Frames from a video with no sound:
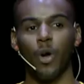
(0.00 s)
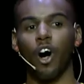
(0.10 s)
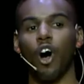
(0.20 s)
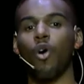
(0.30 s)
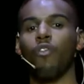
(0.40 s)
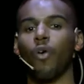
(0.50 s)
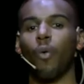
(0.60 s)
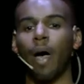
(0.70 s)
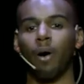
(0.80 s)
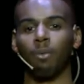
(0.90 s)
We are
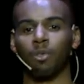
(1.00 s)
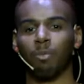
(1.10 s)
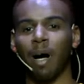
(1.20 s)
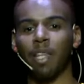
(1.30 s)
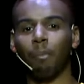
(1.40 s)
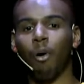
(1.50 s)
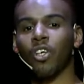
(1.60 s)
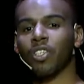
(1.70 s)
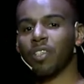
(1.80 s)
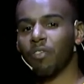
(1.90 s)
overwhelmed by the
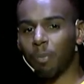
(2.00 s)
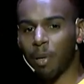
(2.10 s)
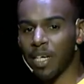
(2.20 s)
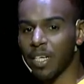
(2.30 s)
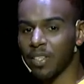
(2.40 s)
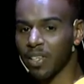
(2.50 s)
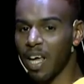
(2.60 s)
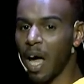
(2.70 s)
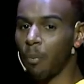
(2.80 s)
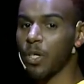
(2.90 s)
positive
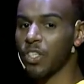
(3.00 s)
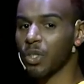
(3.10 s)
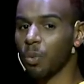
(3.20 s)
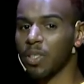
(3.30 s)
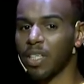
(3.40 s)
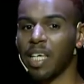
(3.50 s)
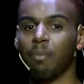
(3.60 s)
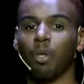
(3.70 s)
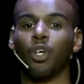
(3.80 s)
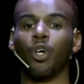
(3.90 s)
opinions, and we just want to
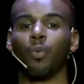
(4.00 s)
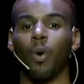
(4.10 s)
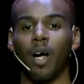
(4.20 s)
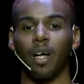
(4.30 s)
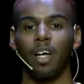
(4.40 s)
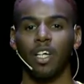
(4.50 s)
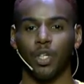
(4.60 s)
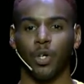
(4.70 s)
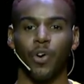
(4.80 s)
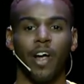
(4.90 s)
keep the good work
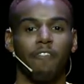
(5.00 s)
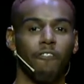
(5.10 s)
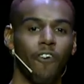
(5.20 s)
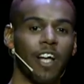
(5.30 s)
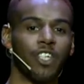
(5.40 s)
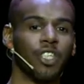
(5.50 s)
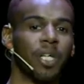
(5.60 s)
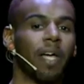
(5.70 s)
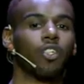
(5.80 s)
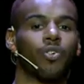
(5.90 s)
to create fresh
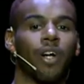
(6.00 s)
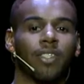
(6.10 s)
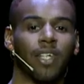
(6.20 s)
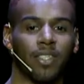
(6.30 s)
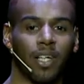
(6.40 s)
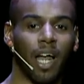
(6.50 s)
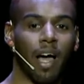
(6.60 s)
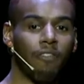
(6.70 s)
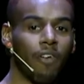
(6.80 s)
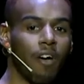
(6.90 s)
tech trendsetter
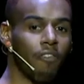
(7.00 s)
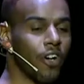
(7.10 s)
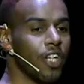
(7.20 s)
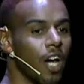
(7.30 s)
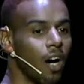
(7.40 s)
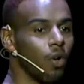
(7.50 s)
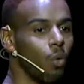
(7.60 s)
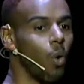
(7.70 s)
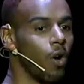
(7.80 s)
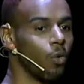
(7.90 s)
life for the
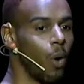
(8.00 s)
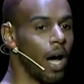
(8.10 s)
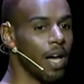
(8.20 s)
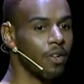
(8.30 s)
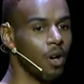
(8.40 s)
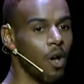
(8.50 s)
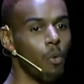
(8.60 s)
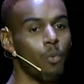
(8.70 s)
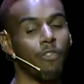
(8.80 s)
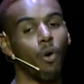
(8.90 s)
young worldwide
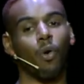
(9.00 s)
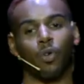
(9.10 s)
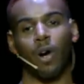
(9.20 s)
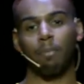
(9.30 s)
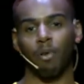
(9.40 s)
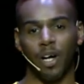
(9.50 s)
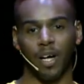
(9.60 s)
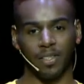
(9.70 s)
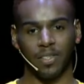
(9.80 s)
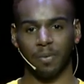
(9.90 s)
with all great
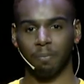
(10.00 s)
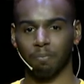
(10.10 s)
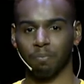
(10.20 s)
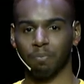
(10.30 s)
products.